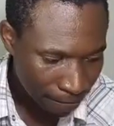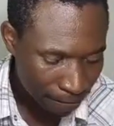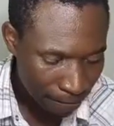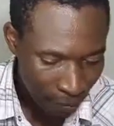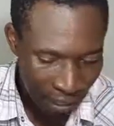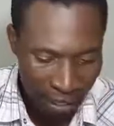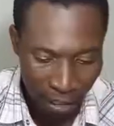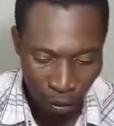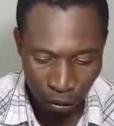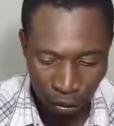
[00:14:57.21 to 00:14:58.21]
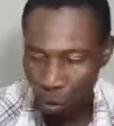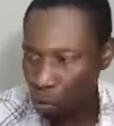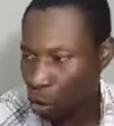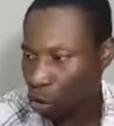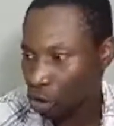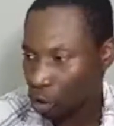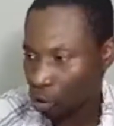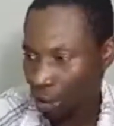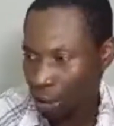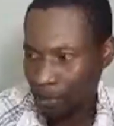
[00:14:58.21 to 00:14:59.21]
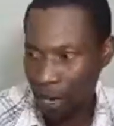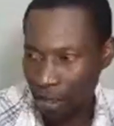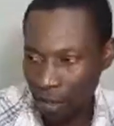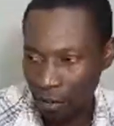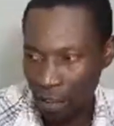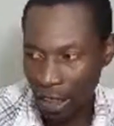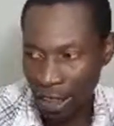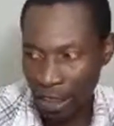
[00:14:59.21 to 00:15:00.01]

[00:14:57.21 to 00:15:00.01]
And anybody who goes through this part, the greed,